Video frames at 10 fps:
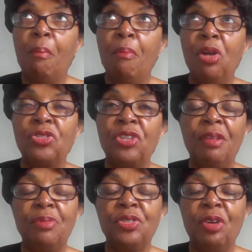most of
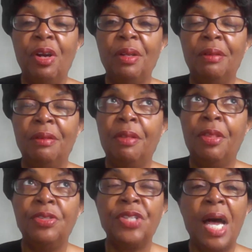them start
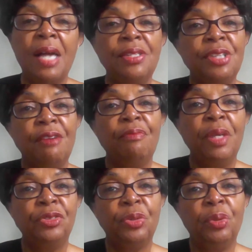the signs of
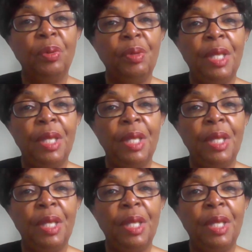mental